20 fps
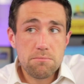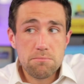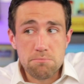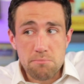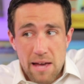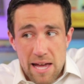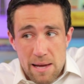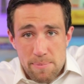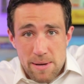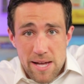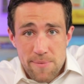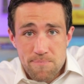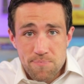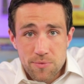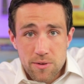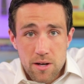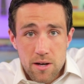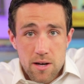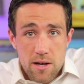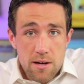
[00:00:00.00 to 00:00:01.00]
Maybe,
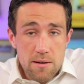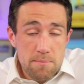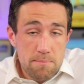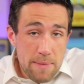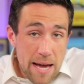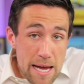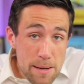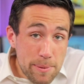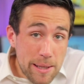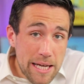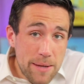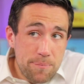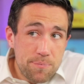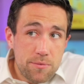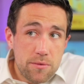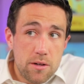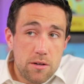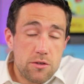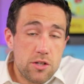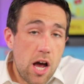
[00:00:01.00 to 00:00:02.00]
maybe
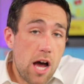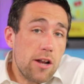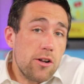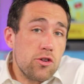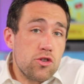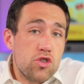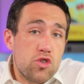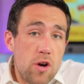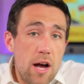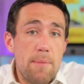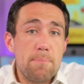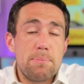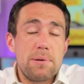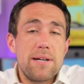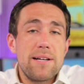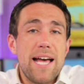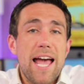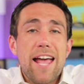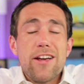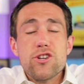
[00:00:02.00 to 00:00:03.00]
Donald Trump
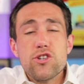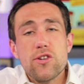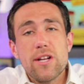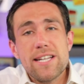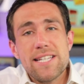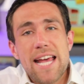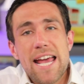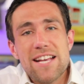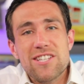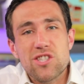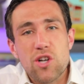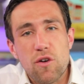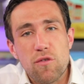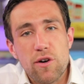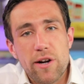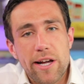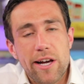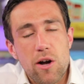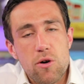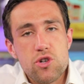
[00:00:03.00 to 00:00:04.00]
actually takes
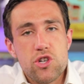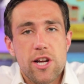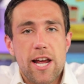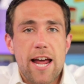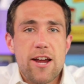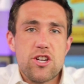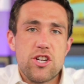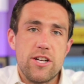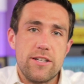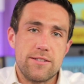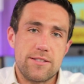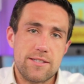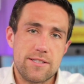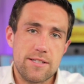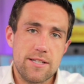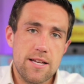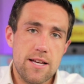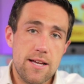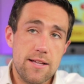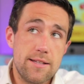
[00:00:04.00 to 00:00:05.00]
over
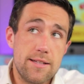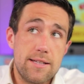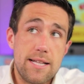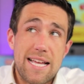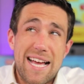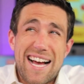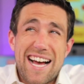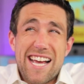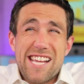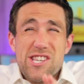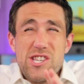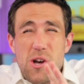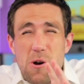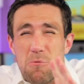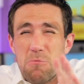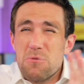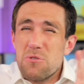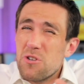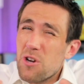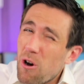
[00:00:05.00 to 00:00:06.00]
negotiations. I
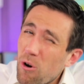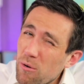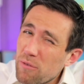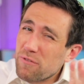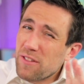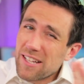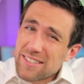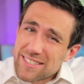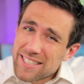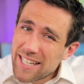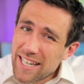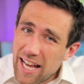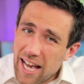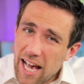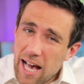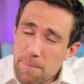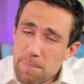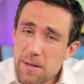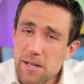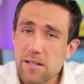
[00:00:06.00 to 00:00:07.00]
don't know if that's going to
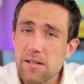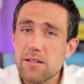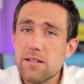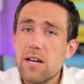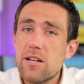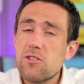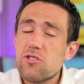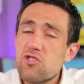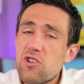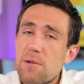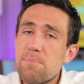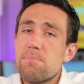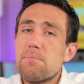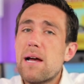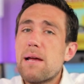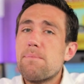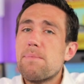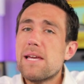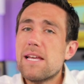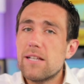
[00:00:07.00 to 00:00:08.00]
happen. Donald Trump
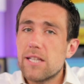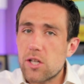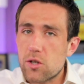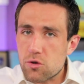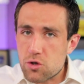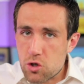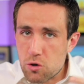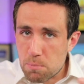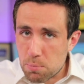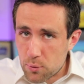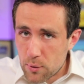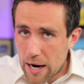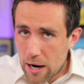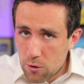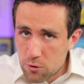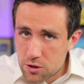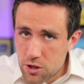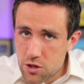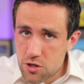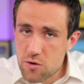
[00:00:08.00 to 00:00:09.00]
might be a little too
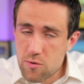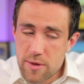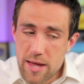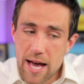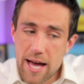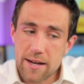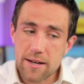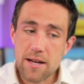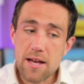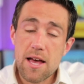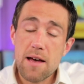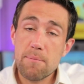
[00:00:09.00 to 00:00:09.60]
proud to do that.